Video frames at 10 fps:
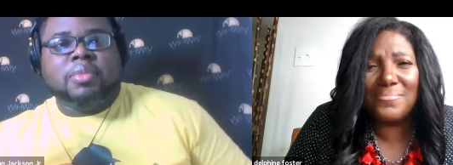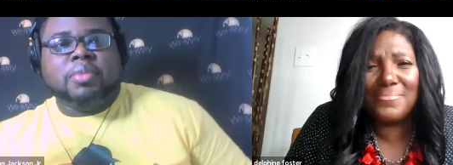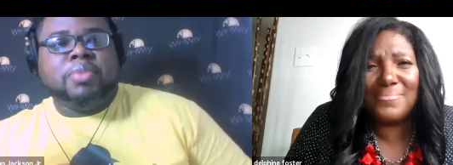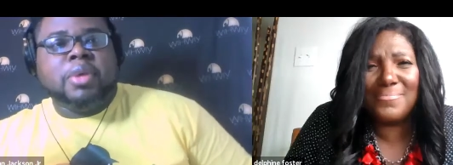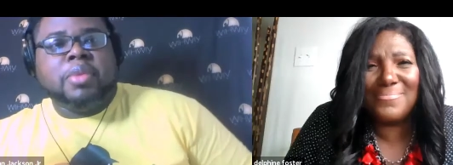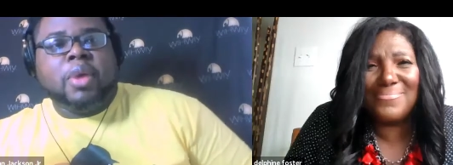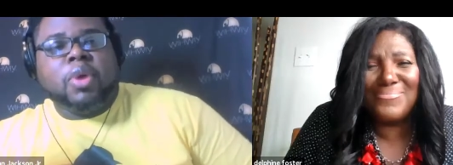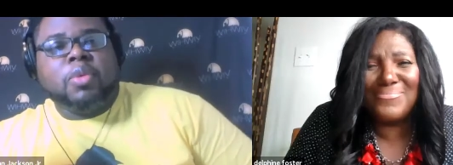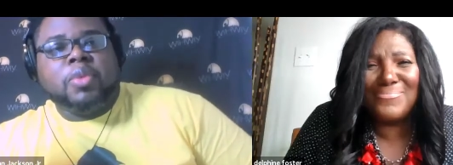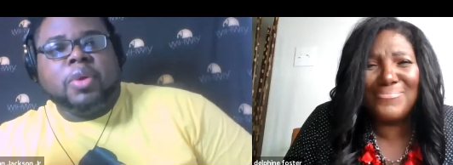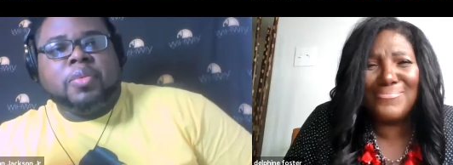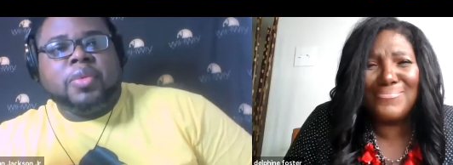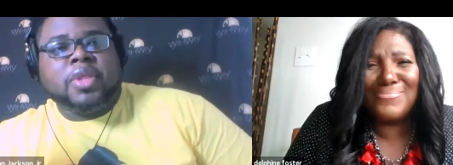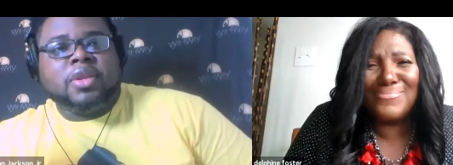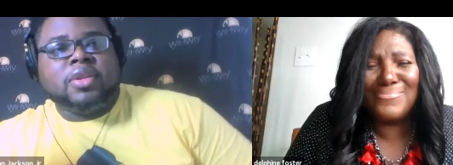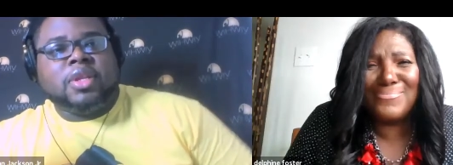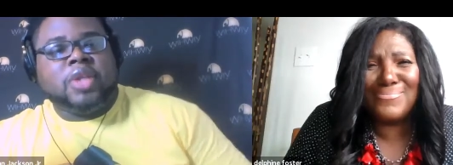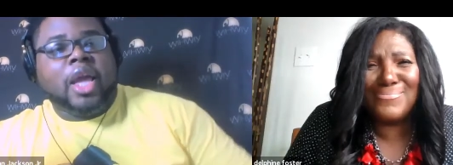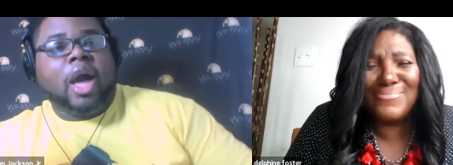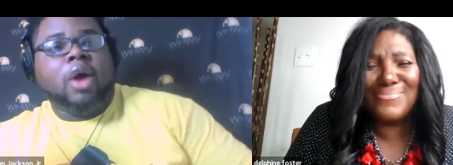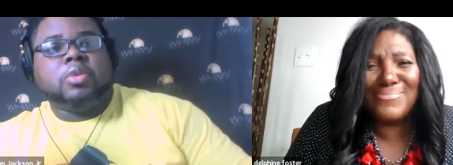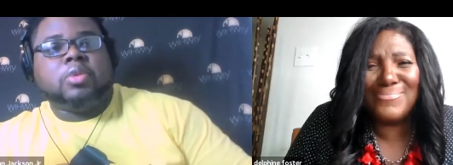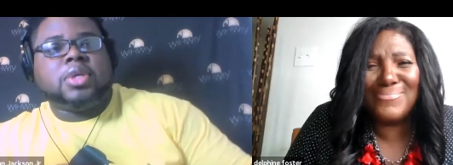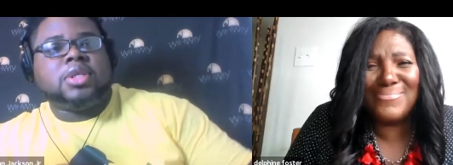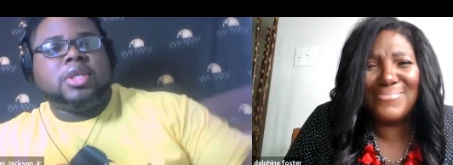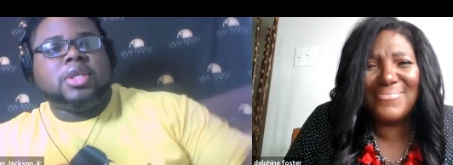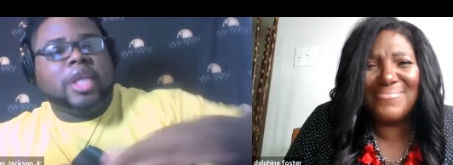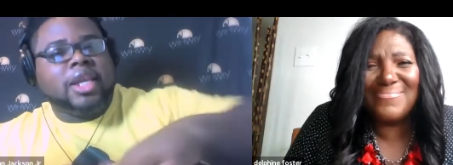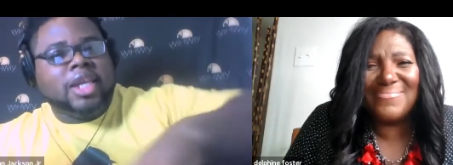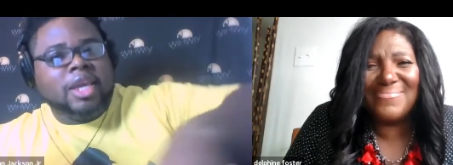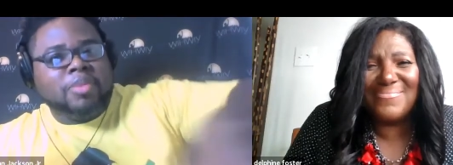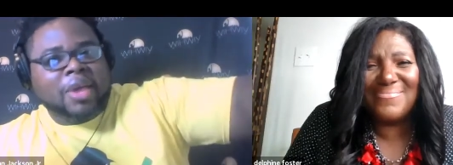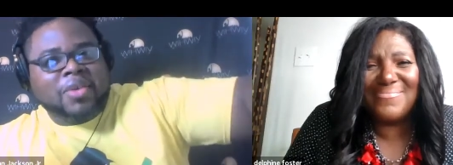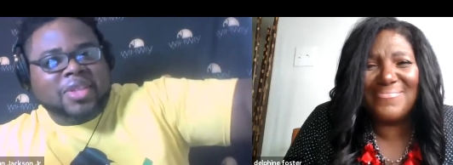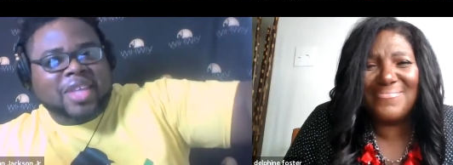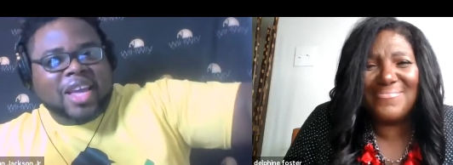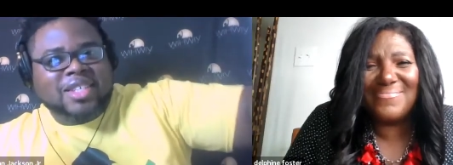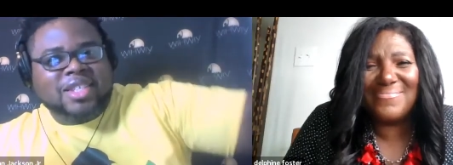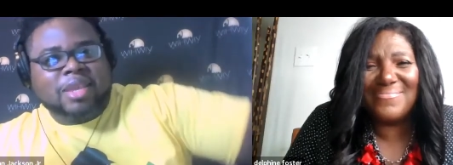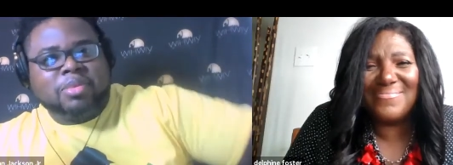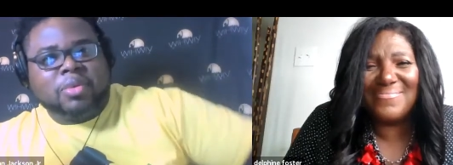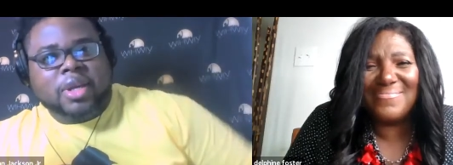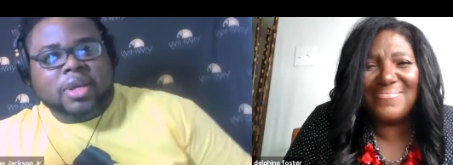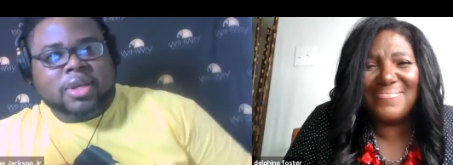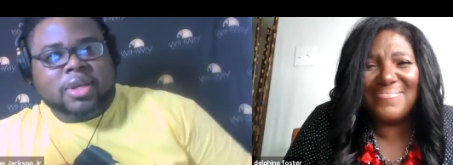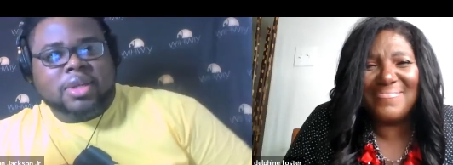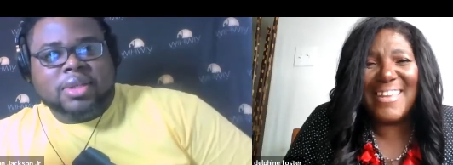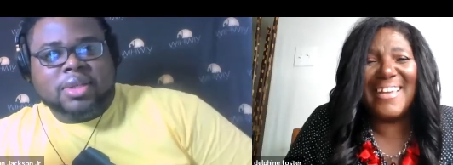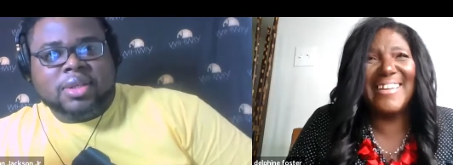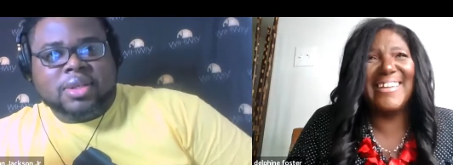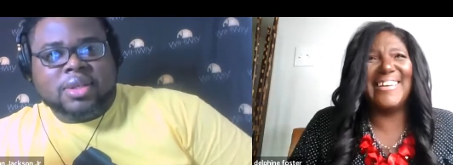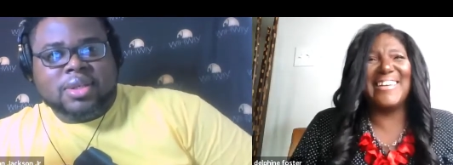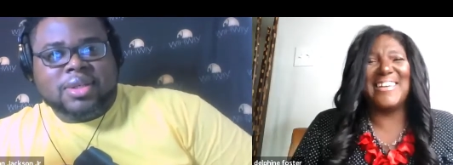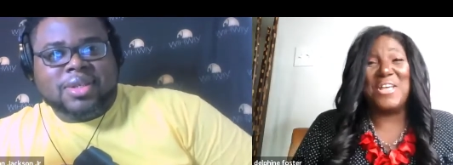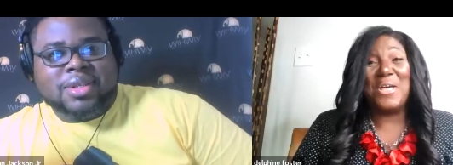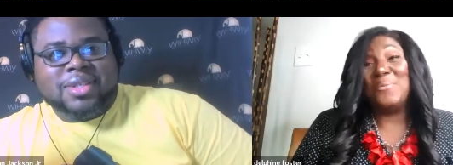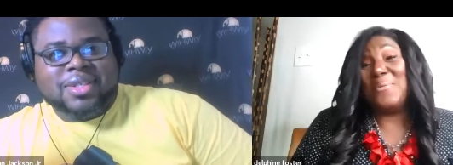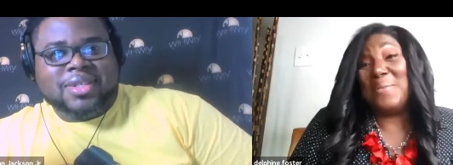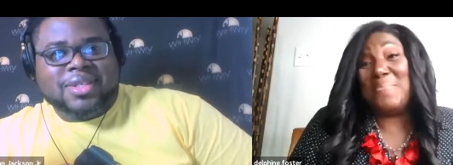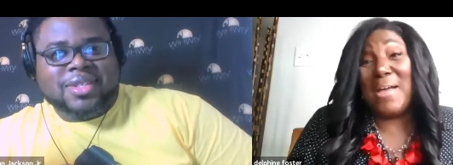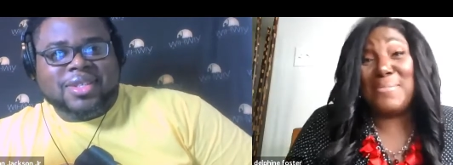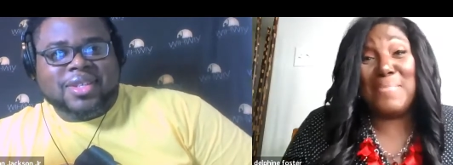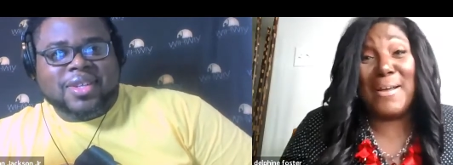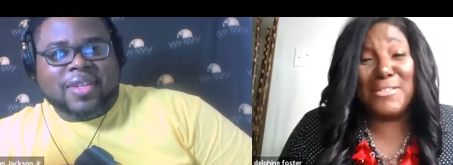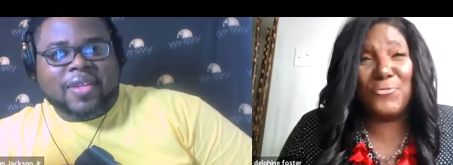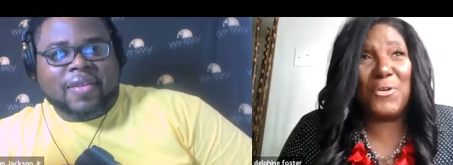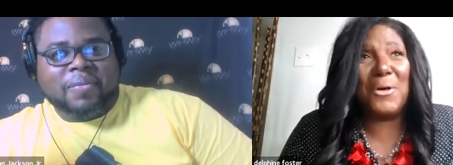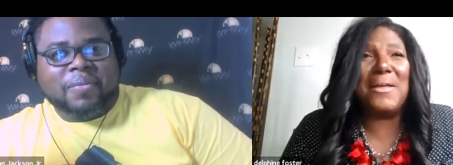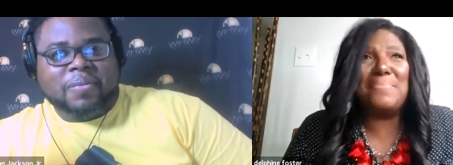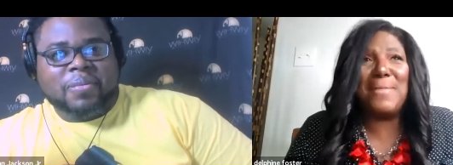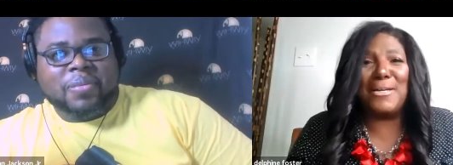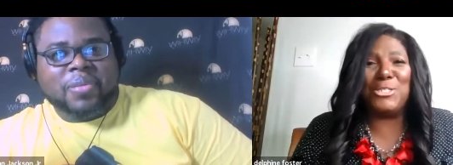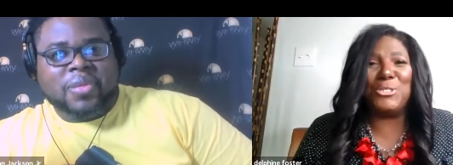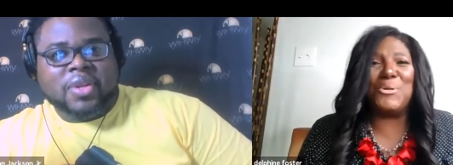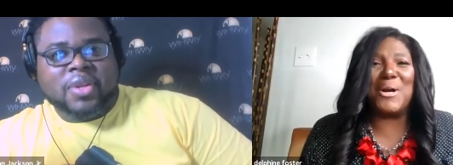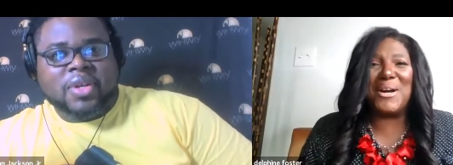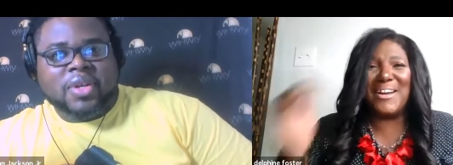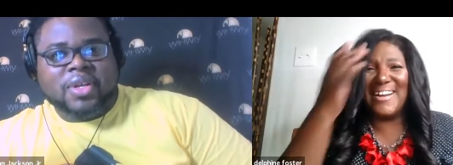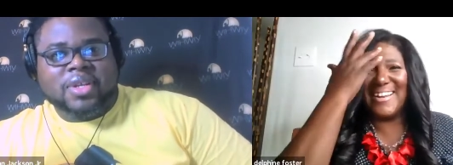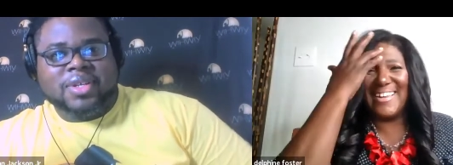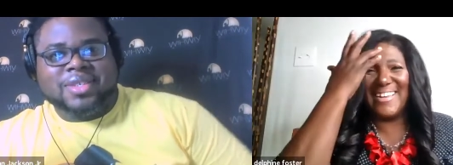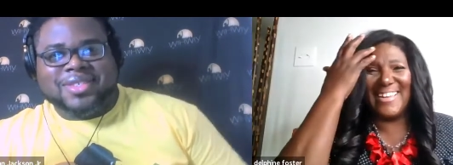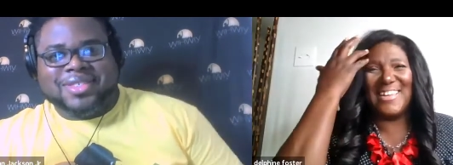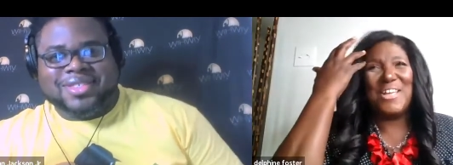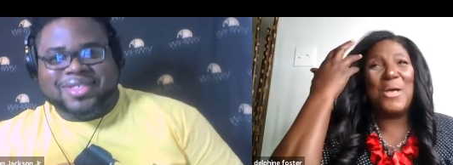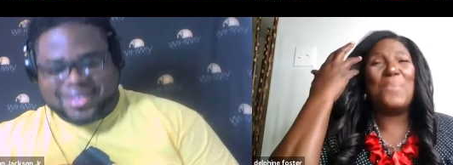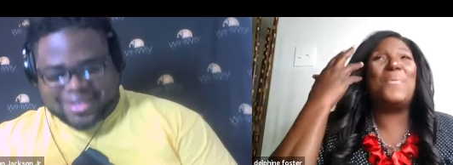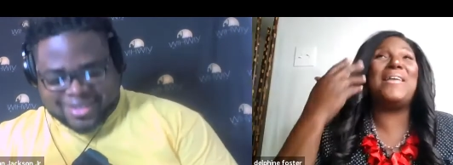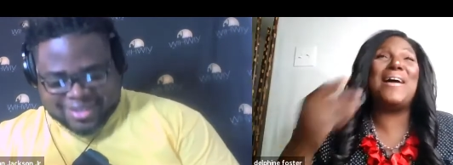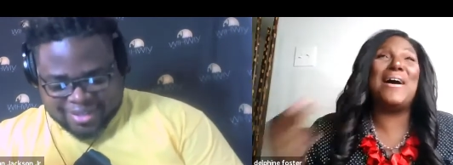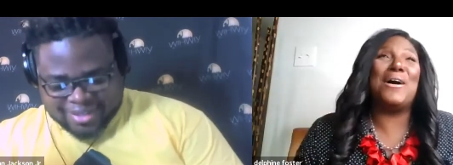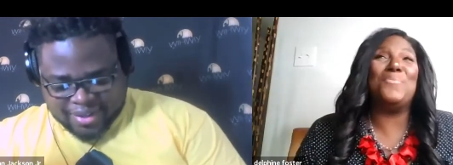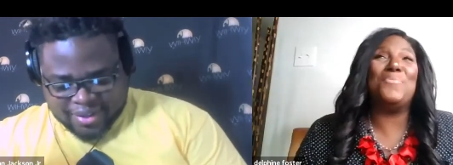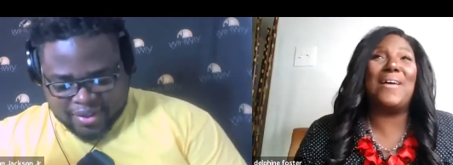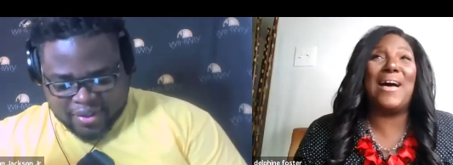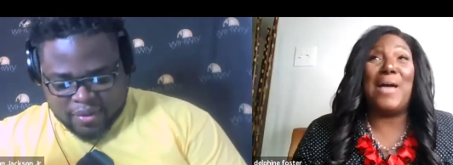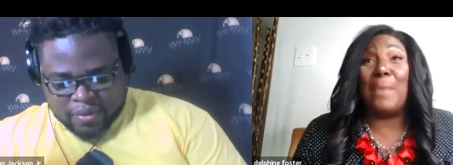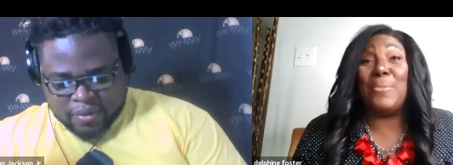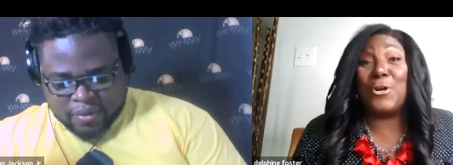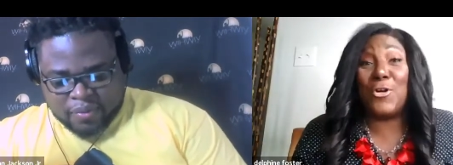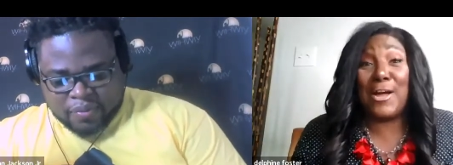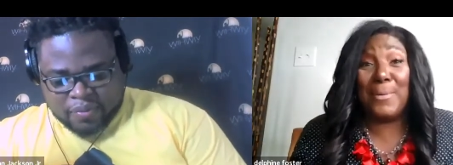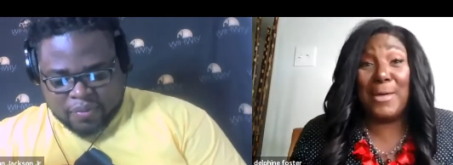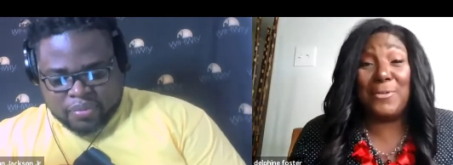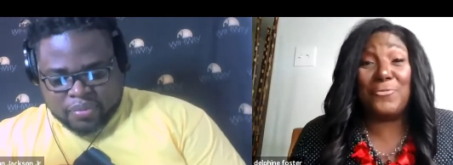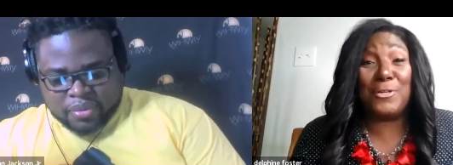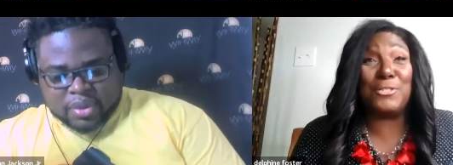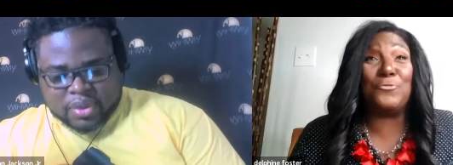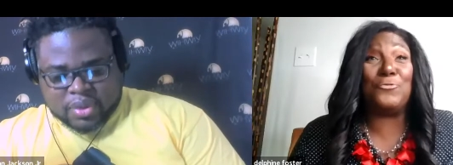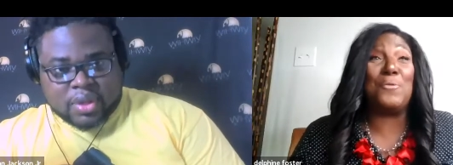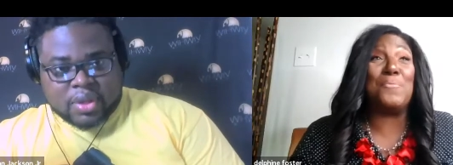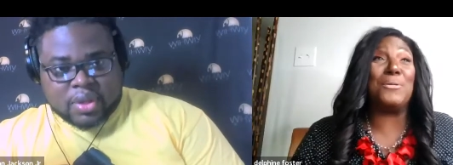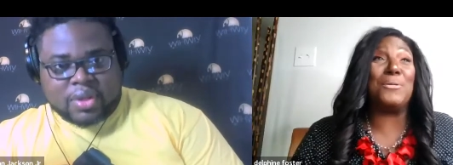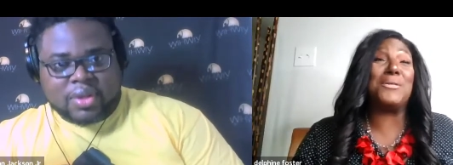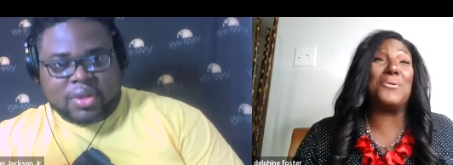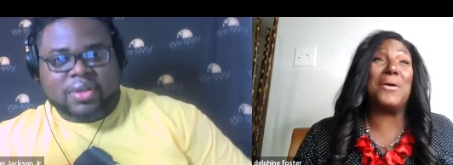Speaker 1: people that work with within to their homes, because they keep everything separated.
Speaker 2: Well, it might be by default. I'm not sure. But um, I, I'm a crybaby first and foremost. So